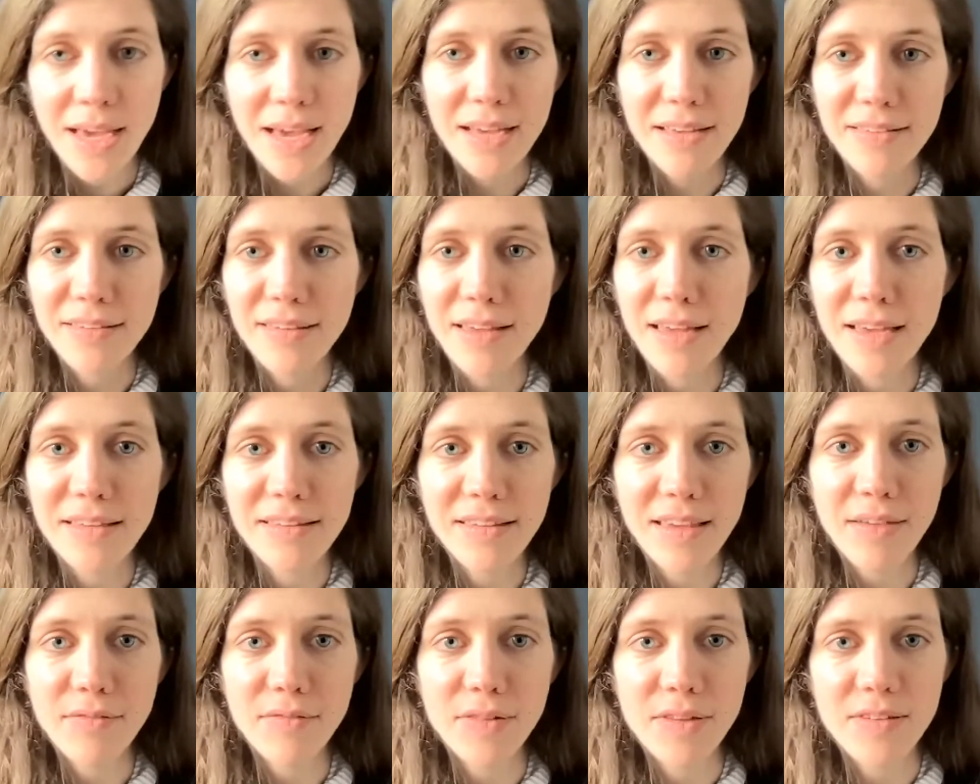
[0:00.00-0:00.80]
as
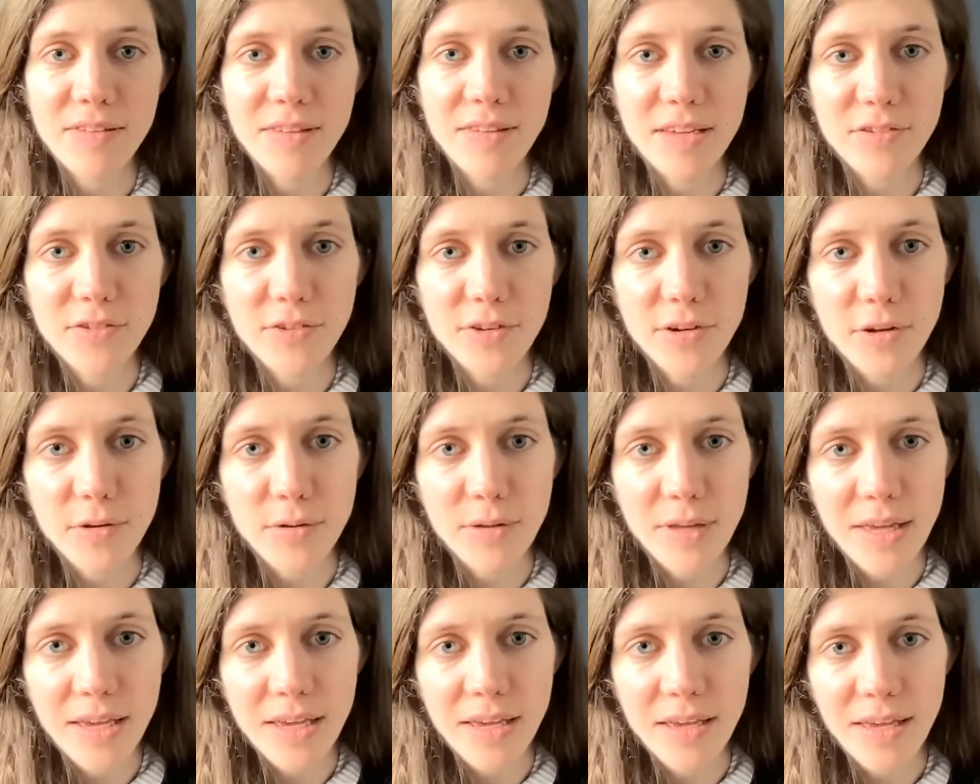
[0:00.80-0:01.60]
Gavin said, you know,
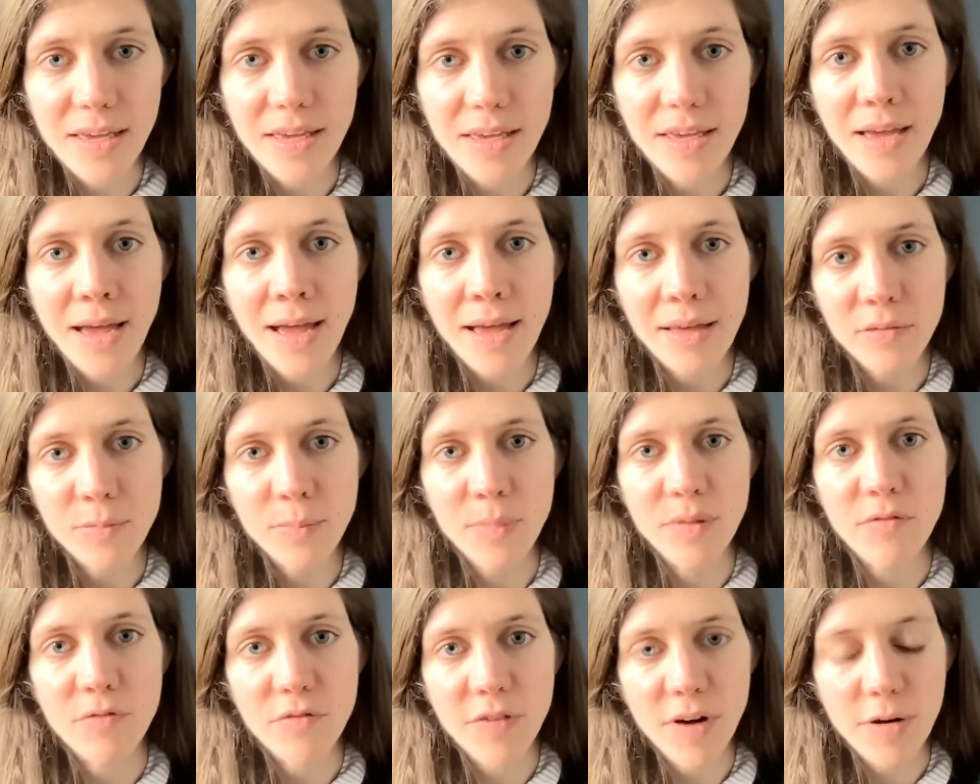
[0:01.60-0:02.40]
it has
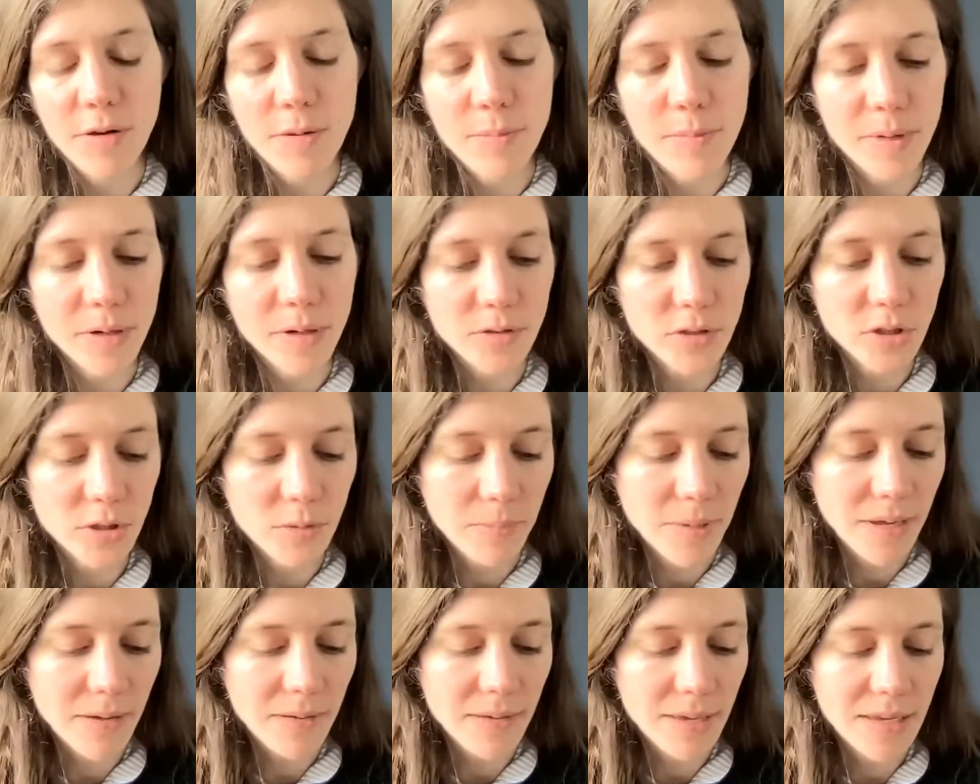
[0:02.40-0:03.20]
been very much
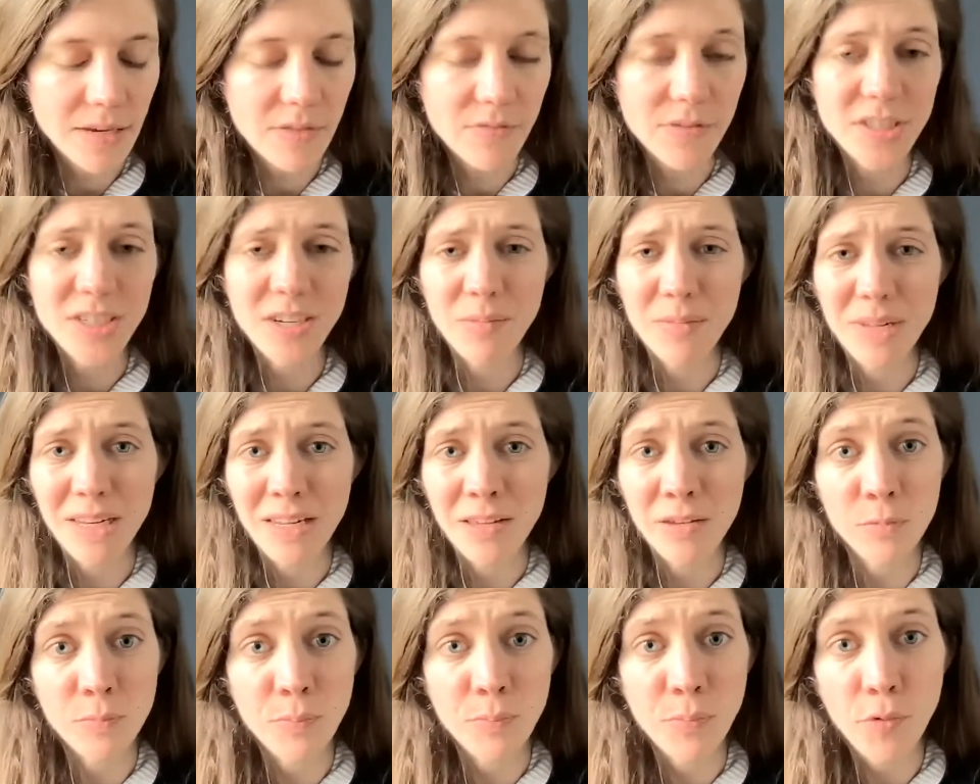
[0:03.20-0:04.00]
about innovation. I mean,
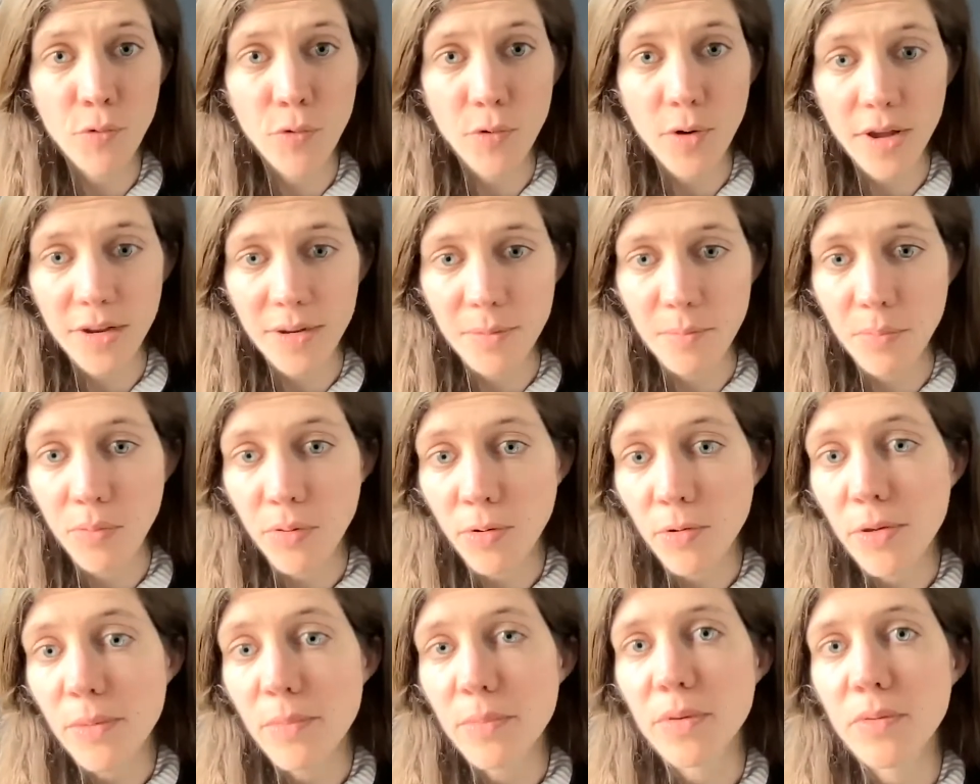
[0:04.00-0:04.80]
he's brought
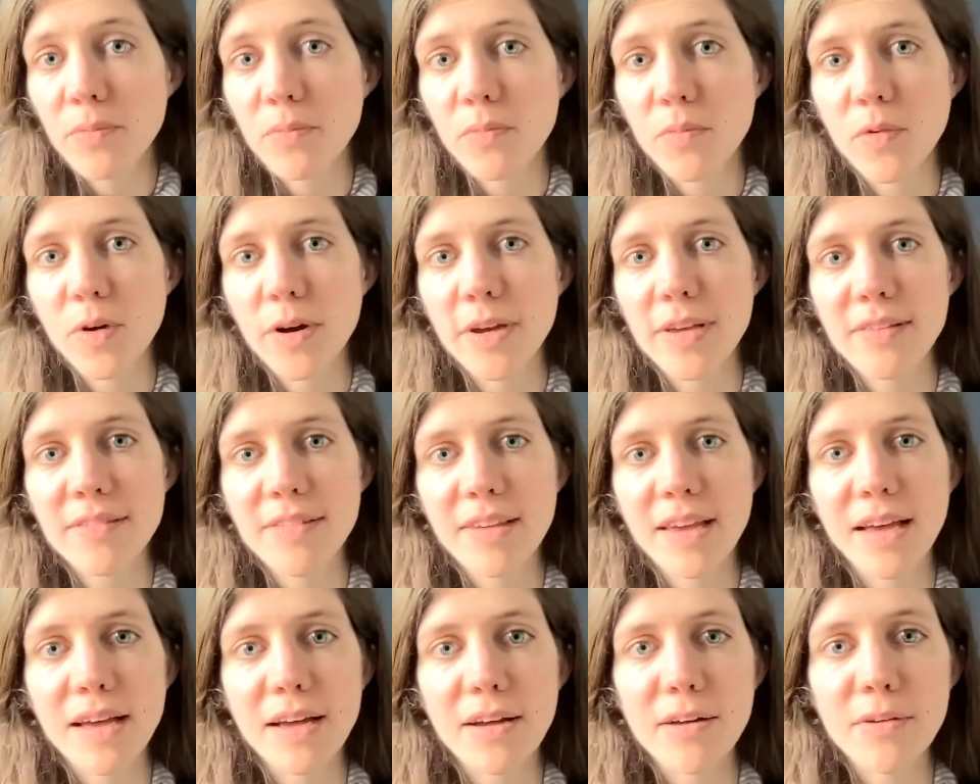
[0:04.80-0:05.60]
unemployment right
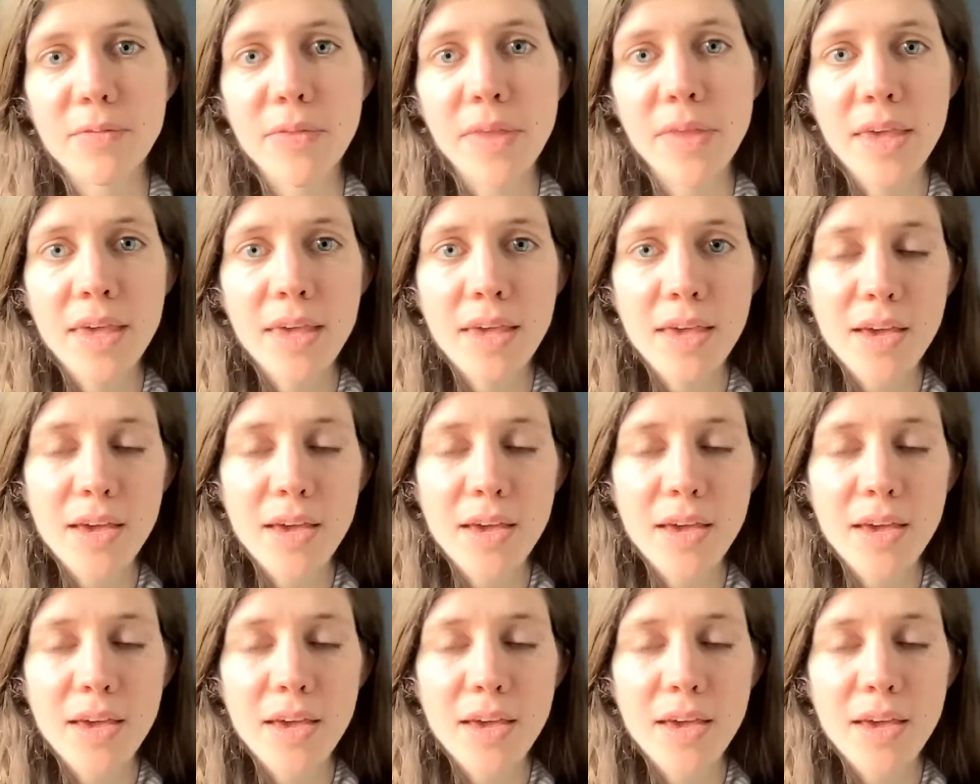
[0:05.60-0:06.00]
down.